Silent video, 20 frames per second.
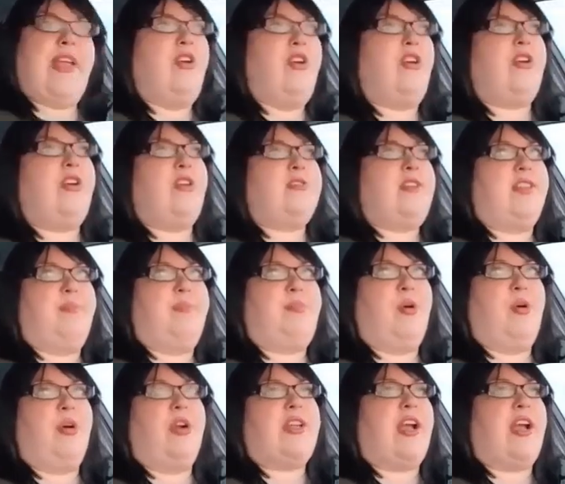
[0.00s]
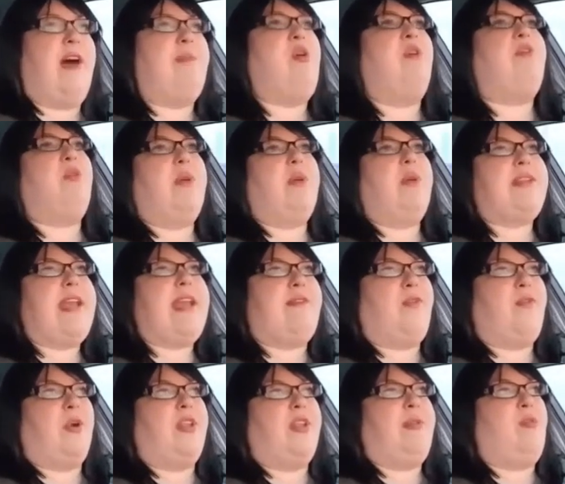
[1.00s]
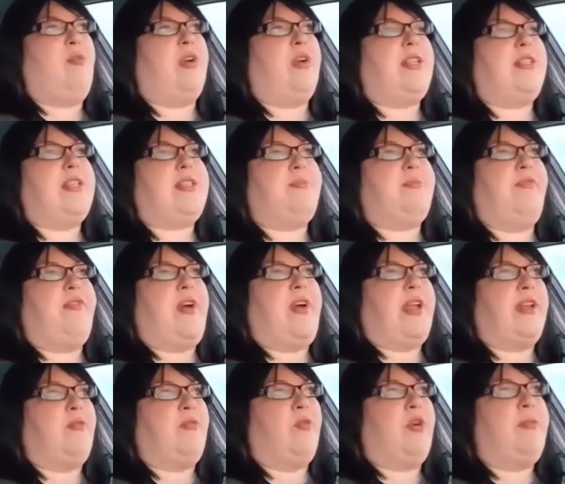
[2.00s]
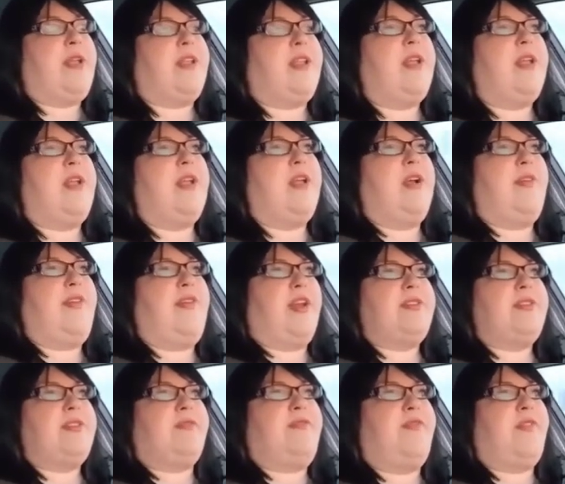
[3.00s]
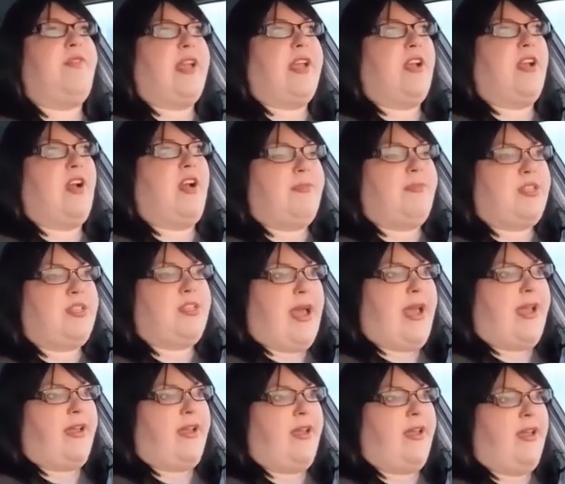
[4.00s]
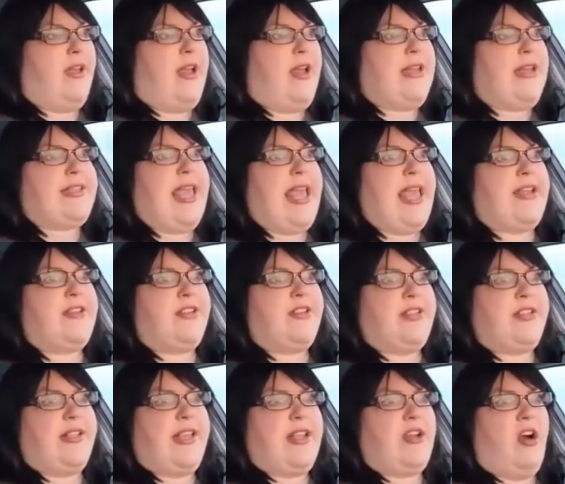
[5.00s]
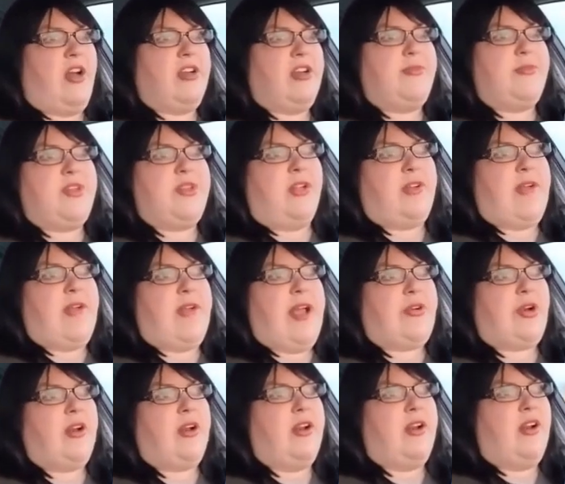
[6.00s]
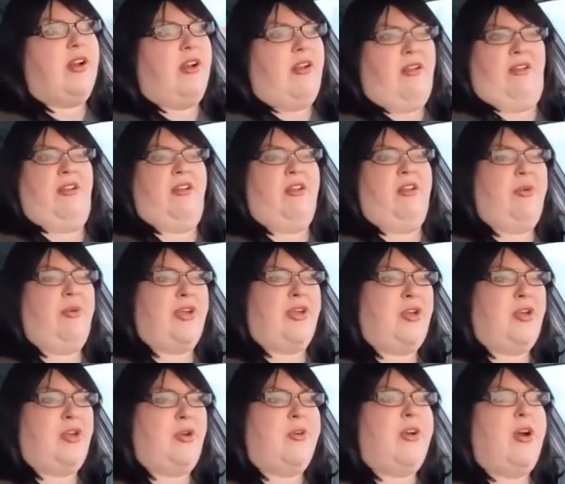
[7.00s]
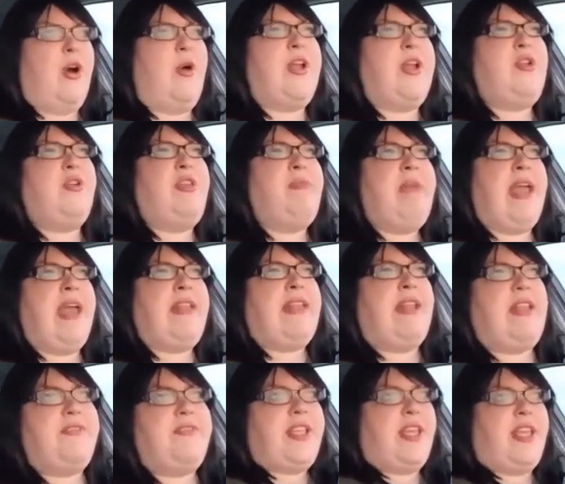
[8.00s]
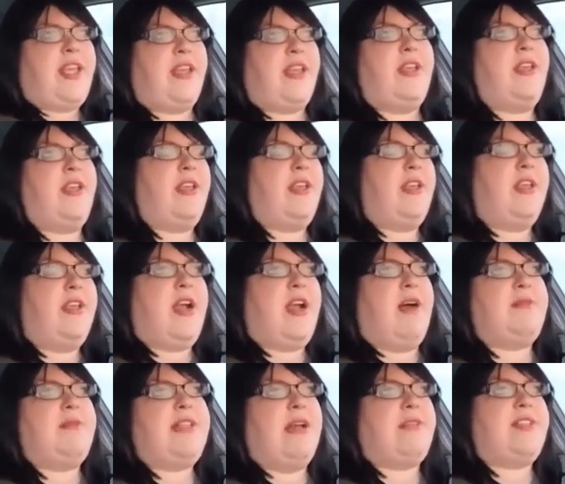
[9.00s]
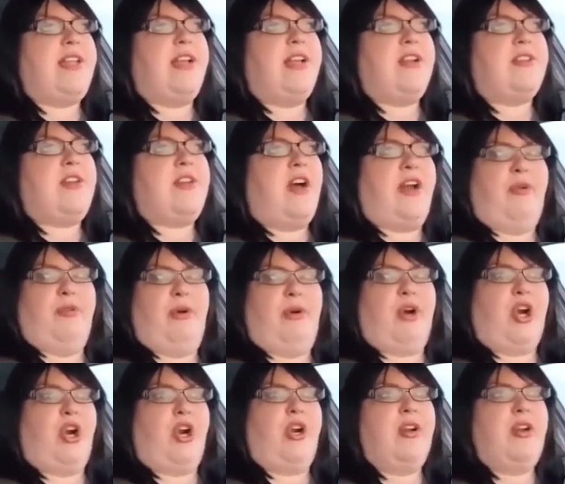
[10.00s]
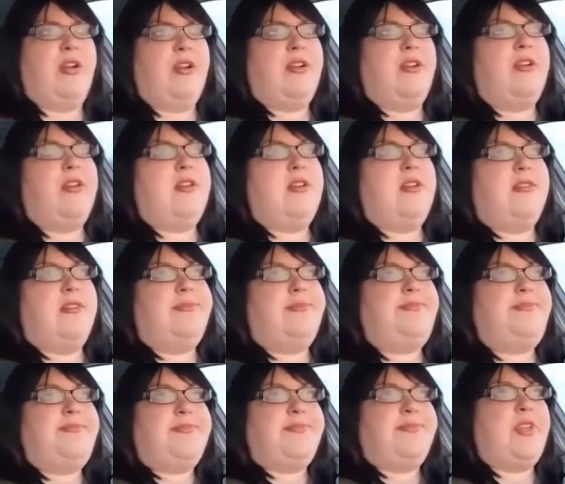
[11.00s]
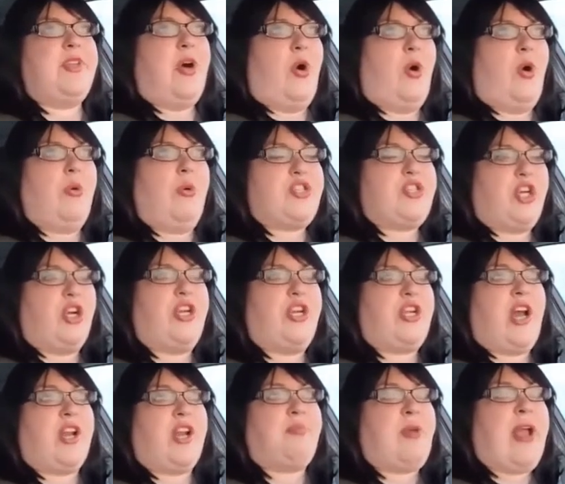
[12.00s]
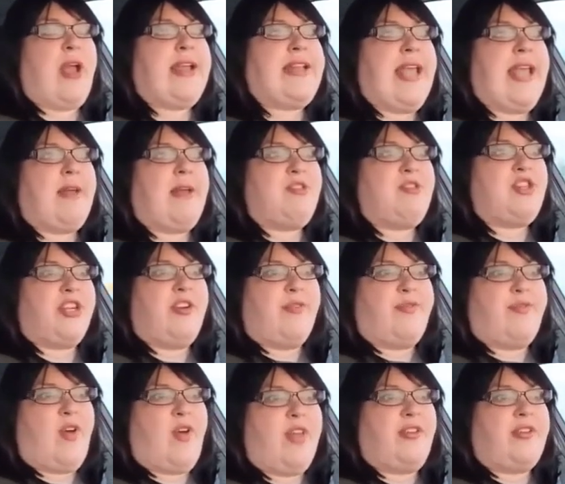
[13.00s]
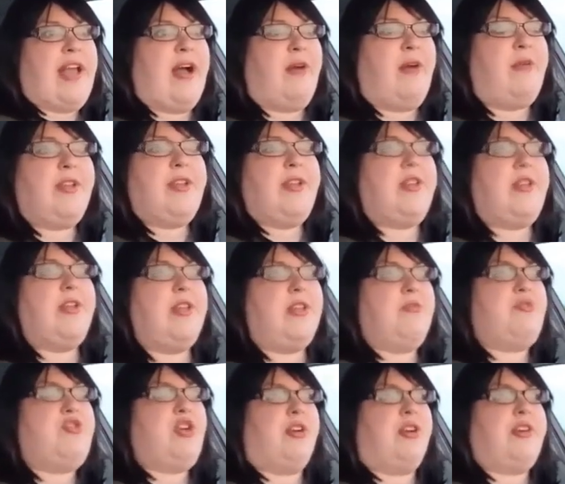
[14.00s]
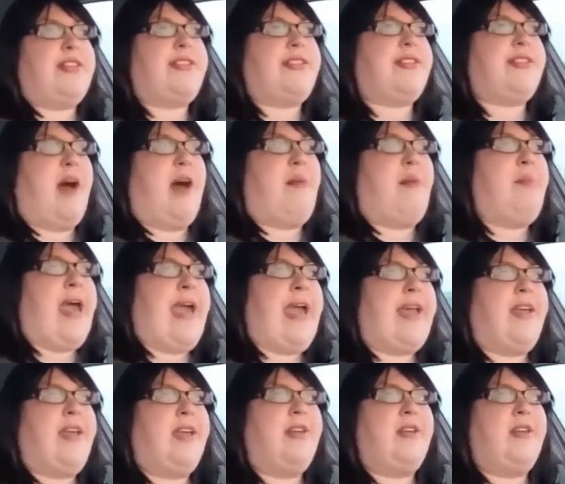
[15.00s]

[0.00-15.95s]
hookers on the porch. I come over one day at four in the morning. This fucking woman thought it was a fucking garbage bag. Has candles lit, condoms all around her. Who are you? Oh, I know the man that lives here. Comes downstairs. I don't know her. Hmm. Oh, sure. You got her pregnant. I'm sure you're a father now. You dirty scumbag